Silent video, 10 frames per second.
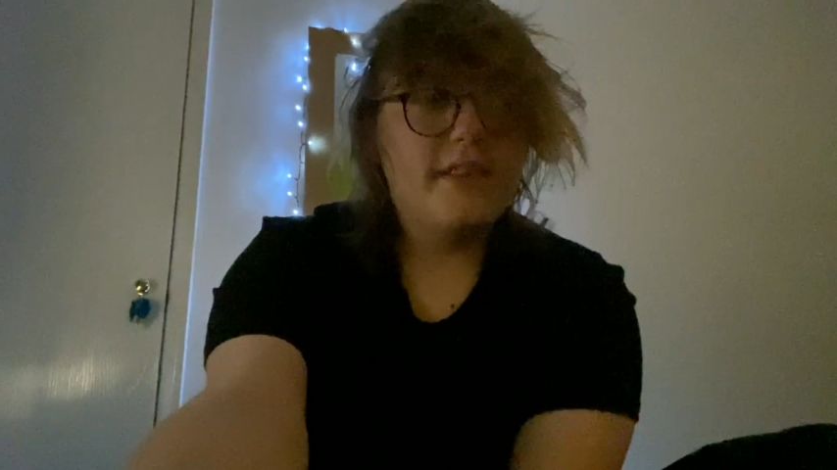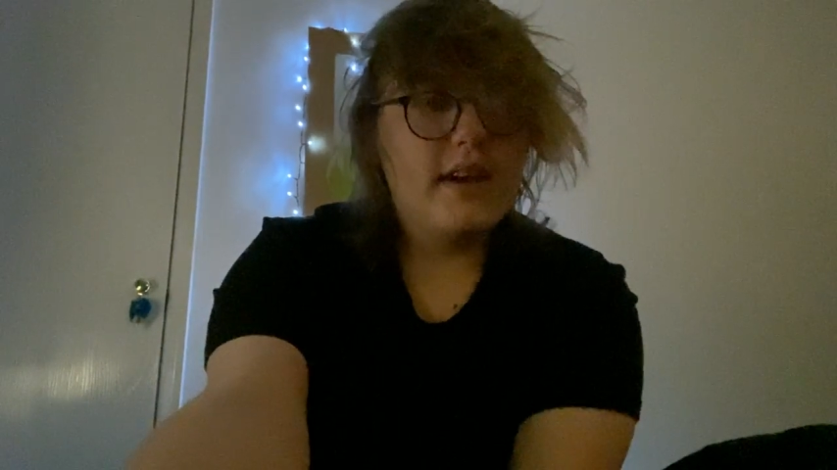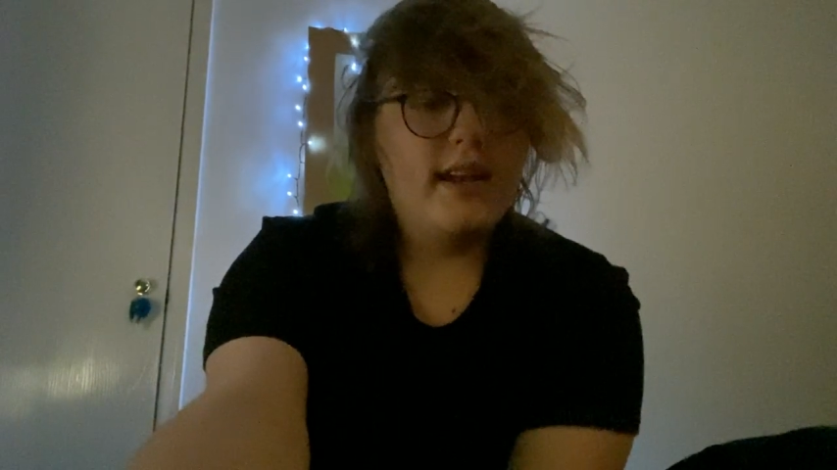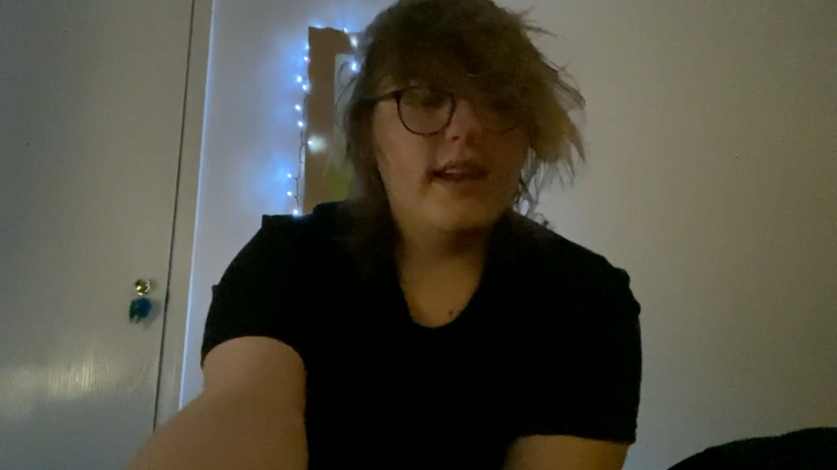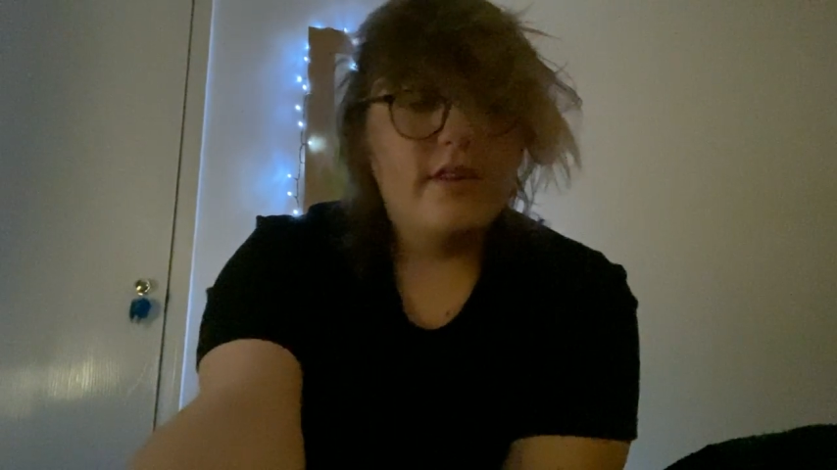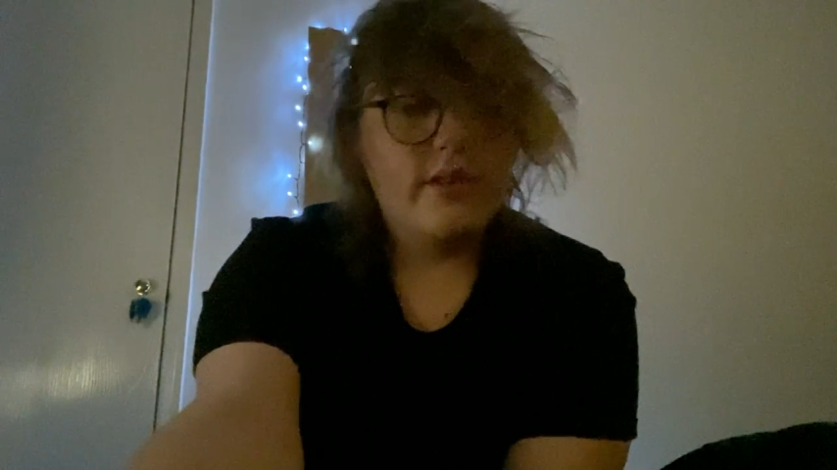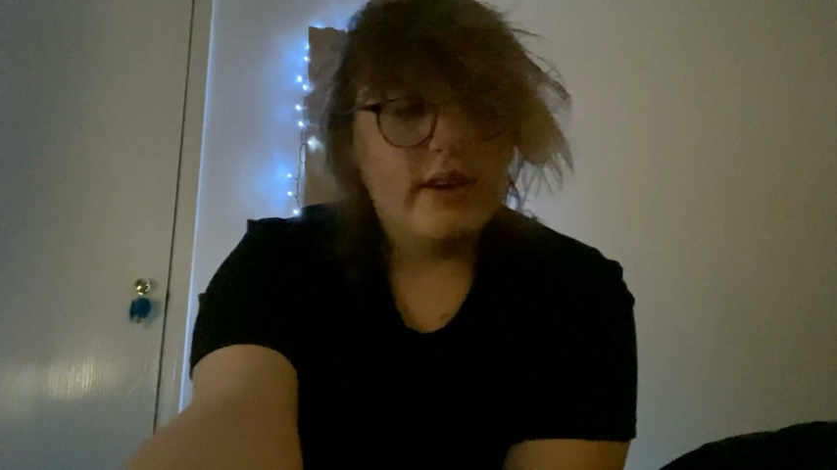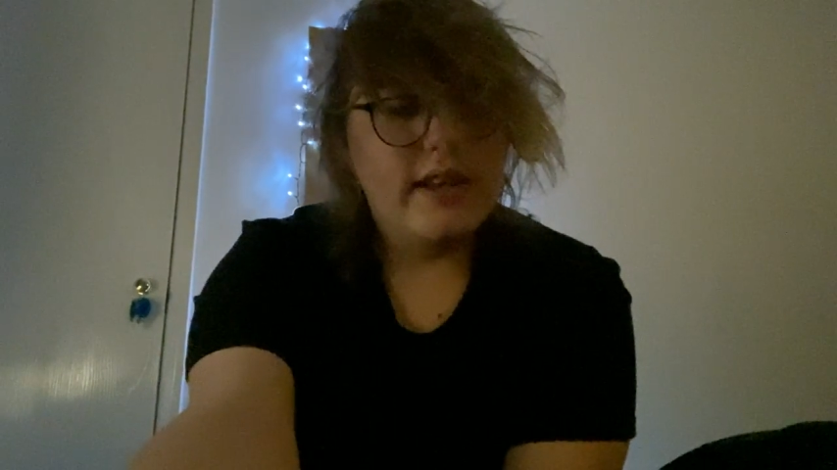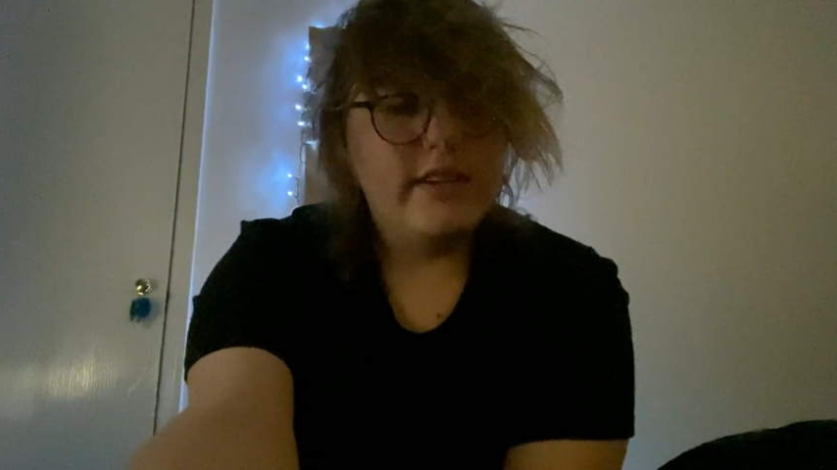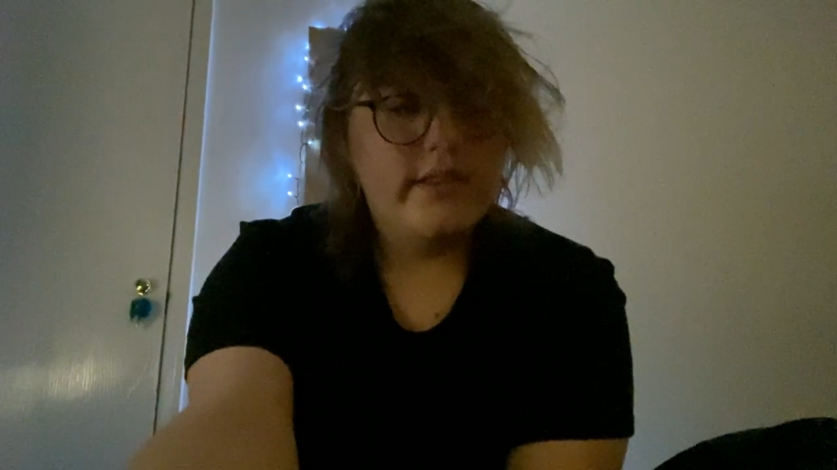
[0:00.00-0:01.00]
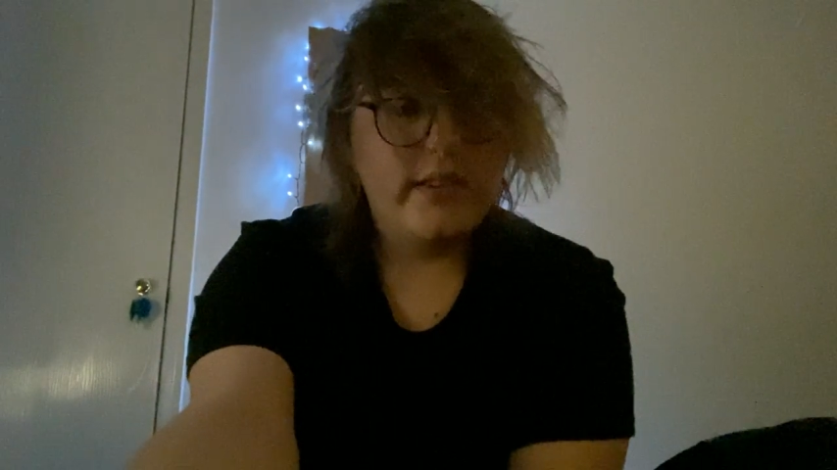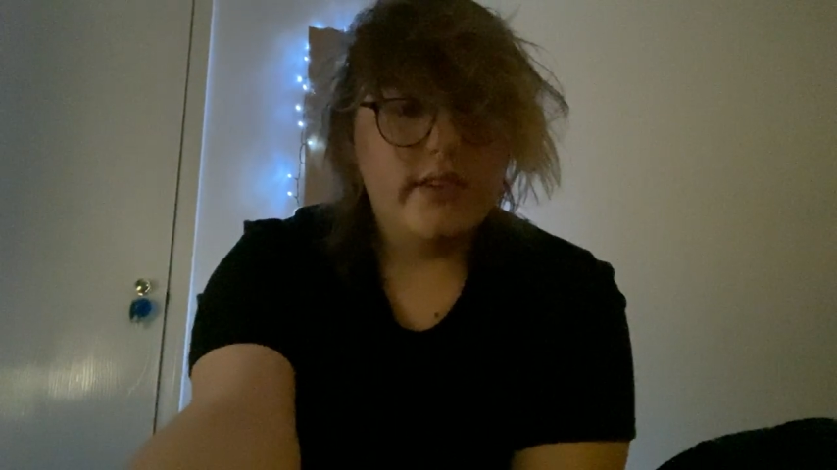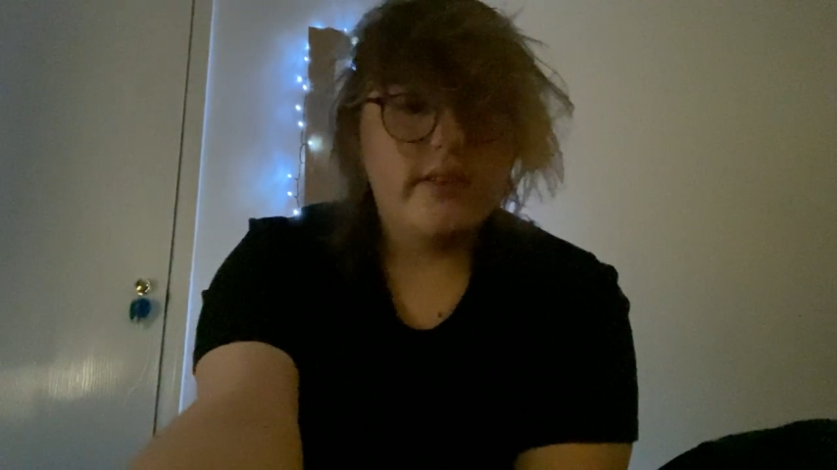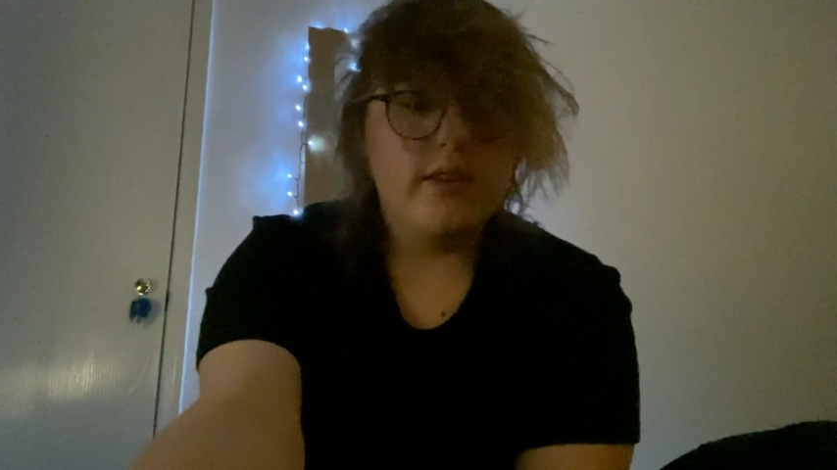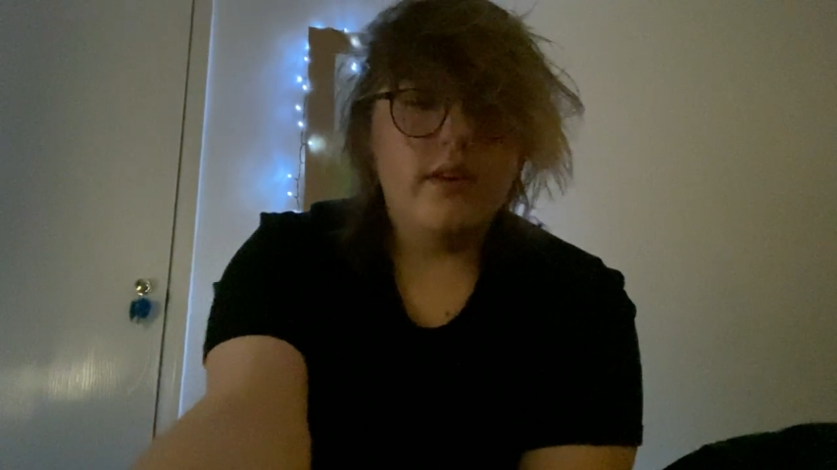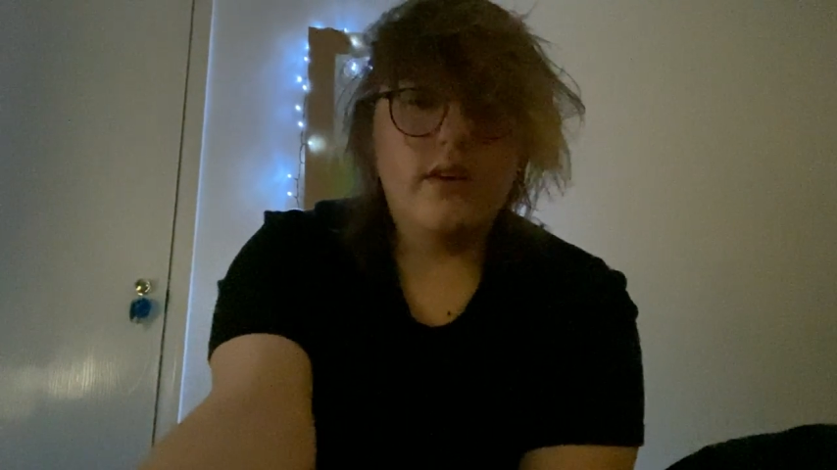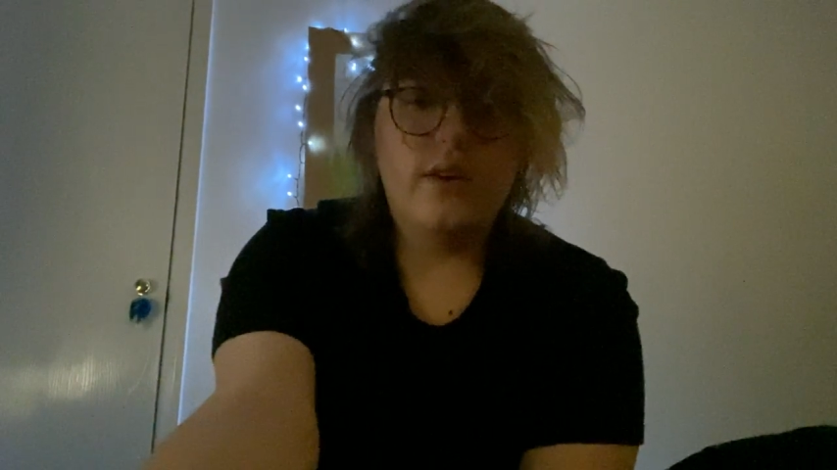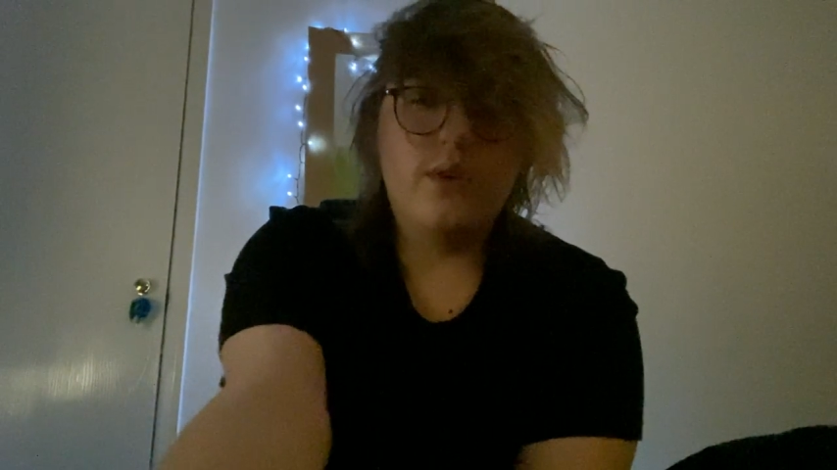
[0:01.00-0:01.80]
finally released a song